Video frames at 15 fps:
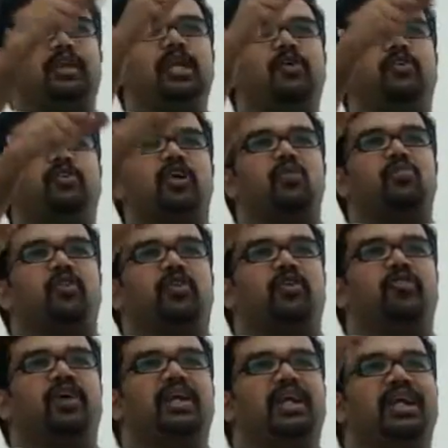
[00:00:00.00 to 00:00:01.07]
leaves come out
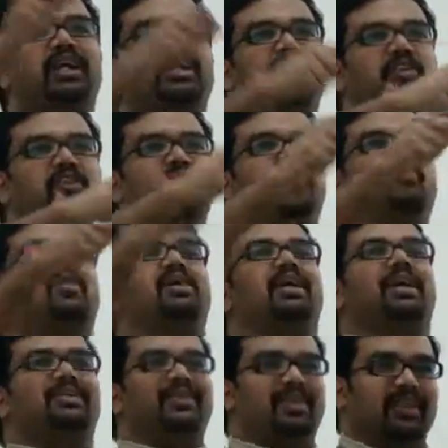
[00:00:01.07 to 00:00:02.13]
of a tree, that's a
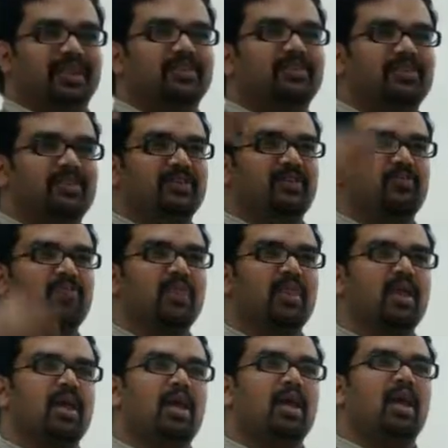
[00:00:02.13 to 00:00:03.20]
Fibonacci series.
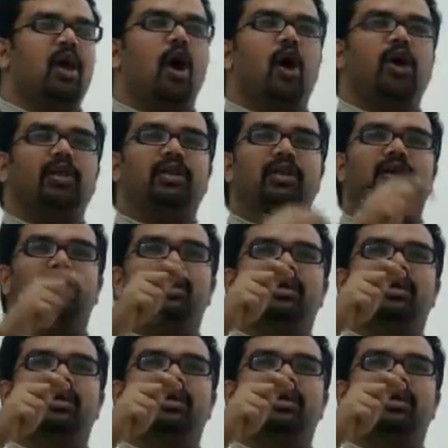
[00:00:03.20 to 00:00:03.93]
Or